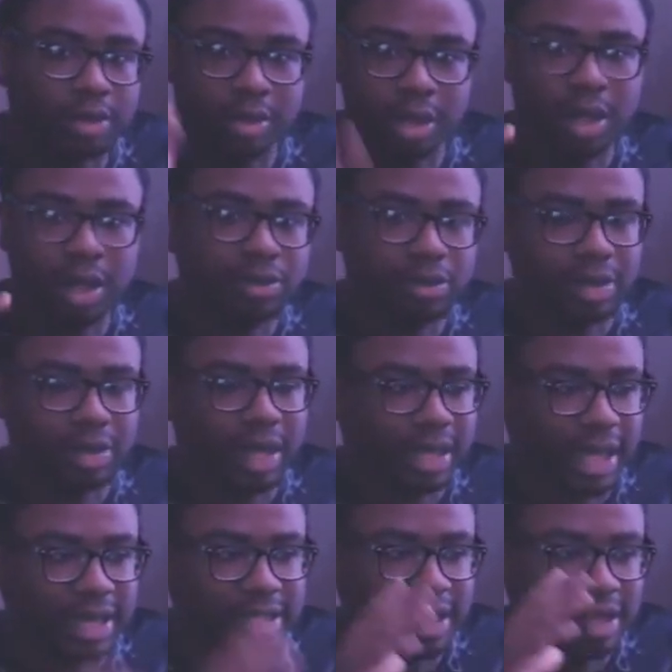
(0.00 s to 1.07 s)
go. Like
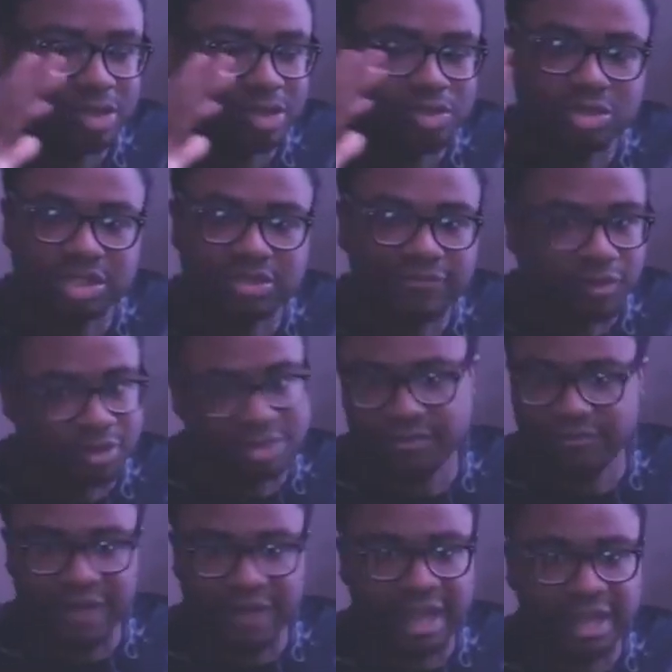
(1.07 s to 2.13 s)
and you just forced to
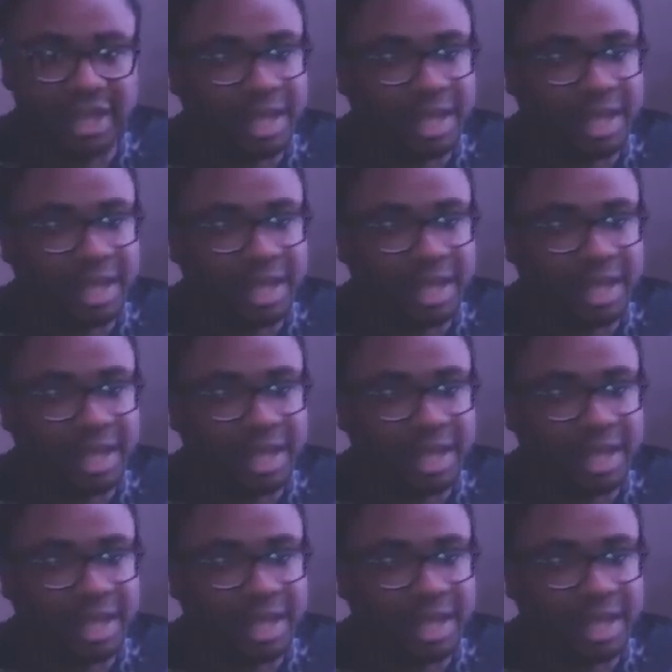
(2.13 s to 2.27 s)
fight.